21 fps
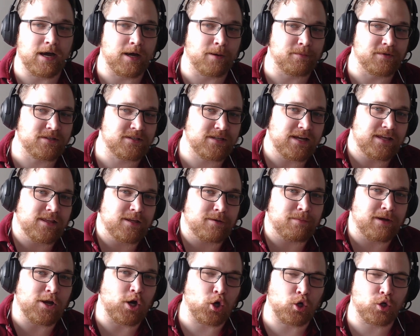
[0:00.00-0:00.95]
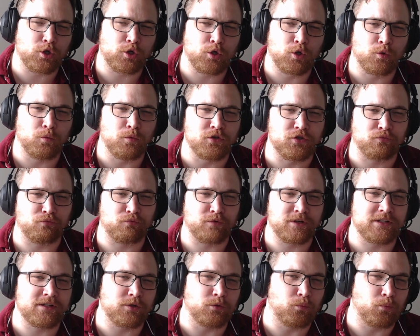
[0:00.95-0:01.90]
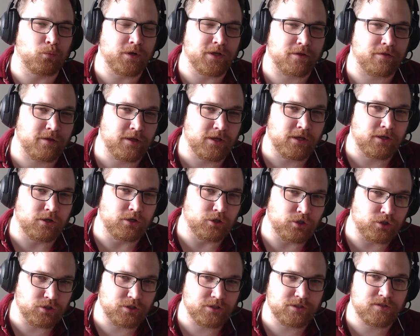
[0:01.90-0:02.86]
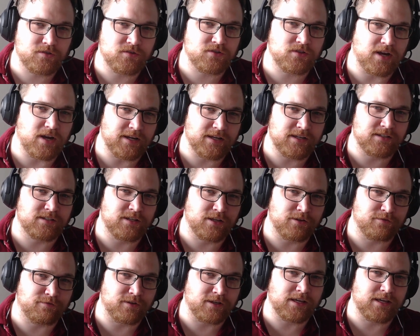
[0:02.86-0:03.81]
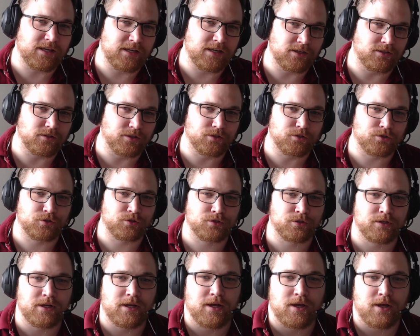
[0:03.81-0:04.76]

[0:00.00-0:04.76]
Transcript: say that my article was written with good scientific English